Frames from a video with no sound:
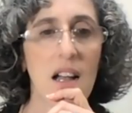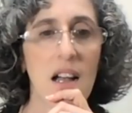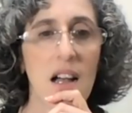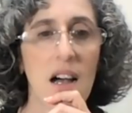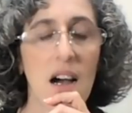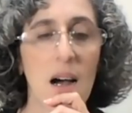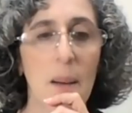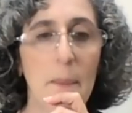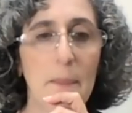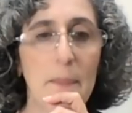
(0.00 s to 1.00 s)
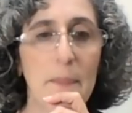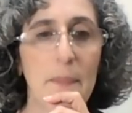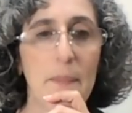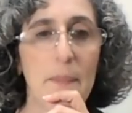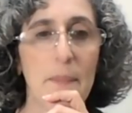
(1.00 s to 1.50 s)

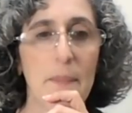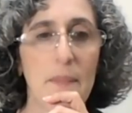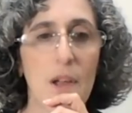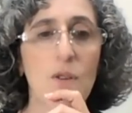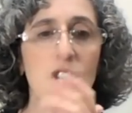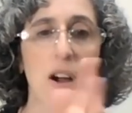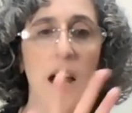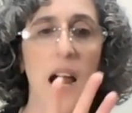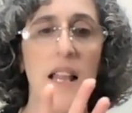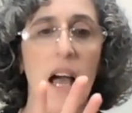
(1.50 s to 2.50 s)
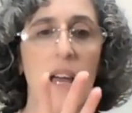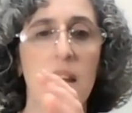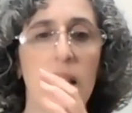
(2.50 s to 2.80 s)
oh, sorry, I lied.